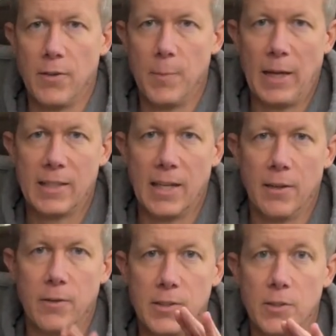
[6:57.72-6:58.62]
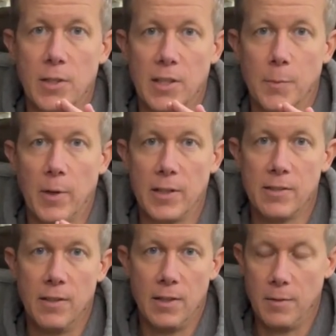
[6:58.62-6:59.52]
back together until you hit the brakes,
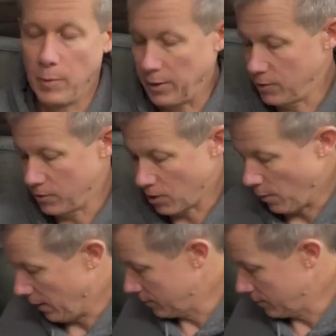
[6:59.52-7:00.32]
and then the brake shoes go out